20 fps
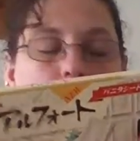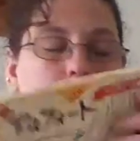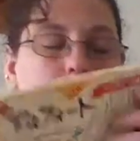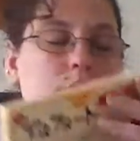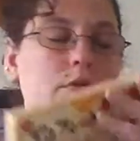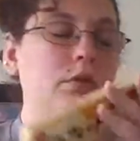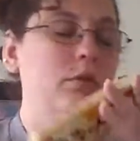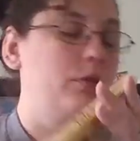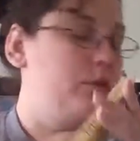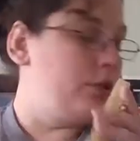
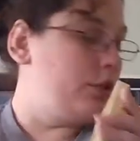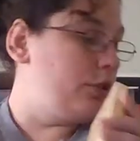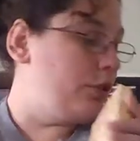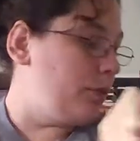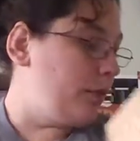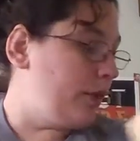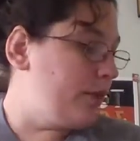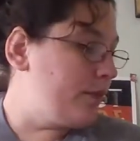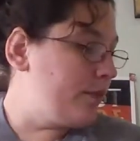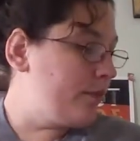Oh, excuse
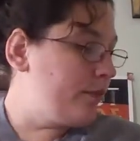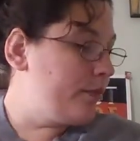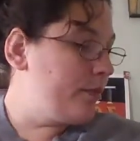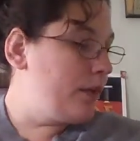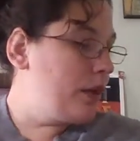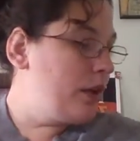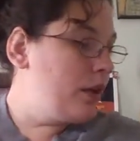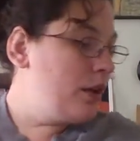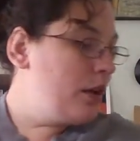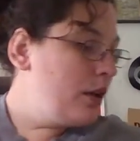me.
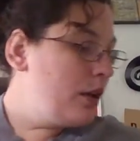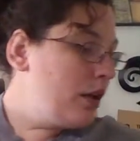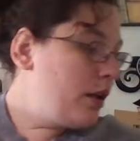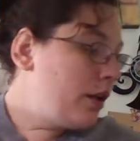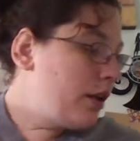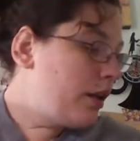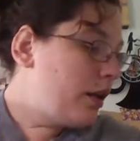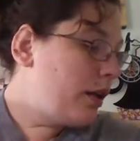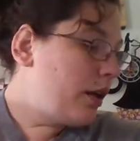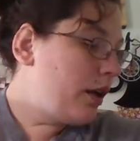
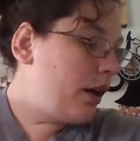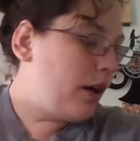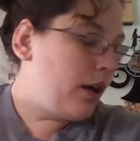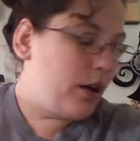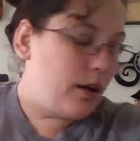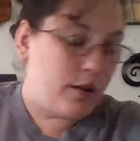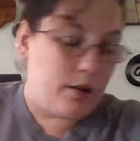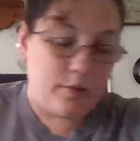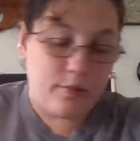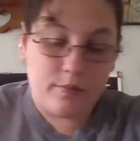
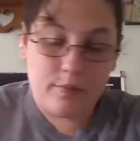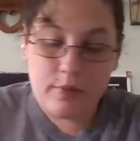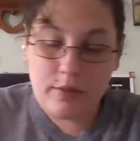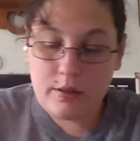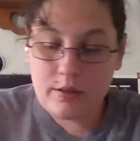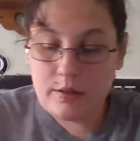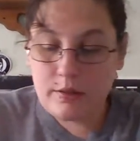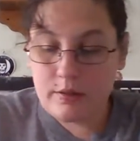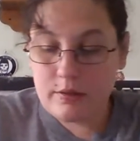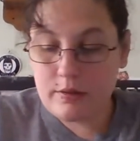
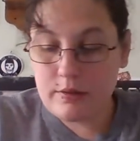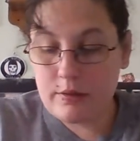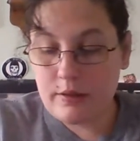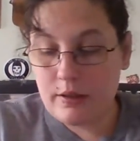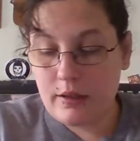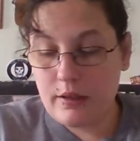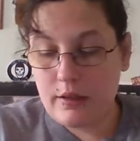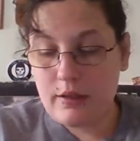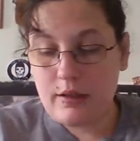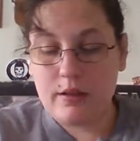Let's
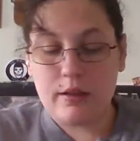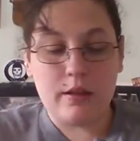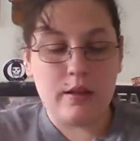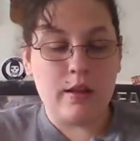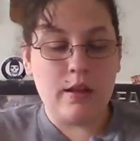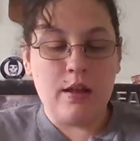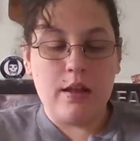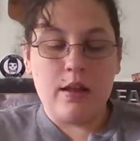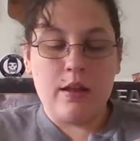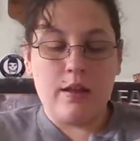see.
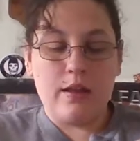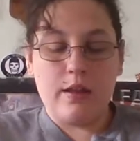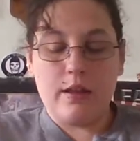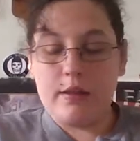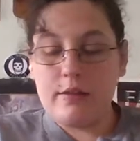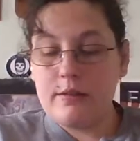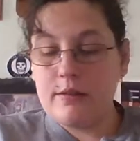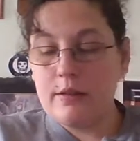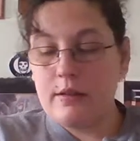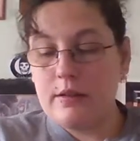
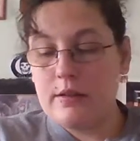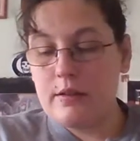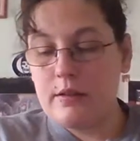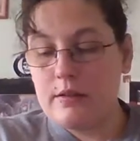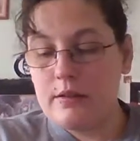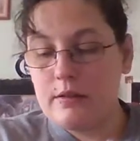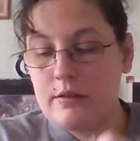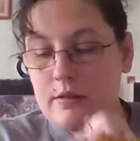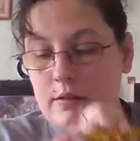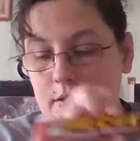This
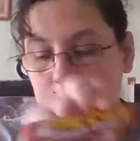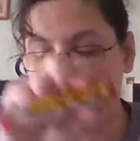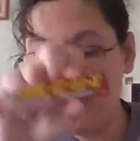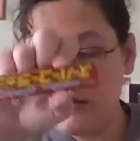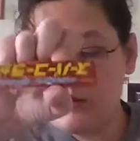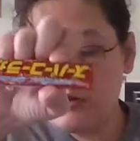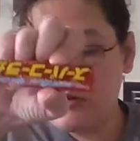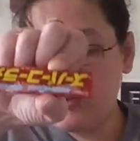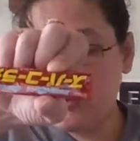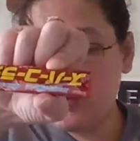is
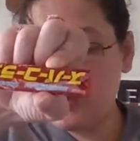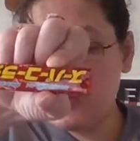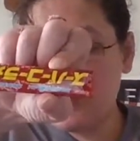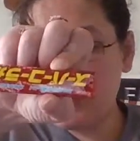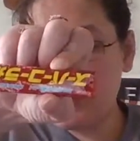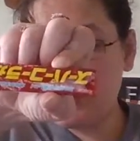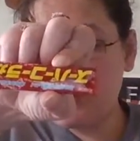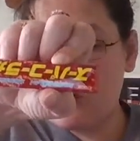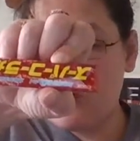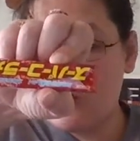
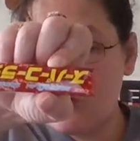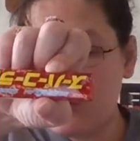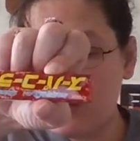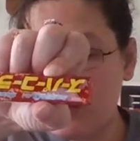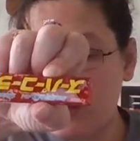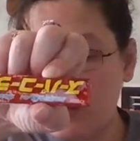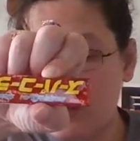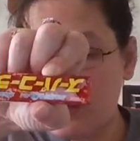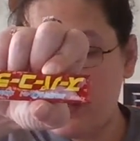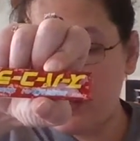super
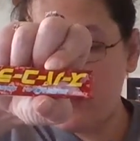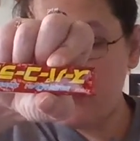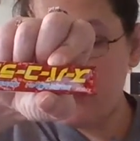cola